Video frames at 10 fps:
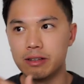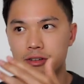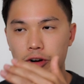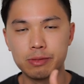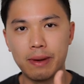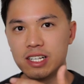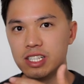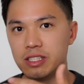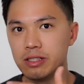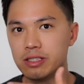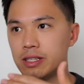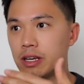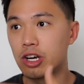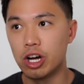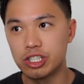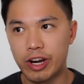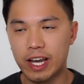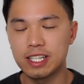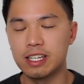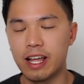Gross margins
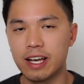contracted,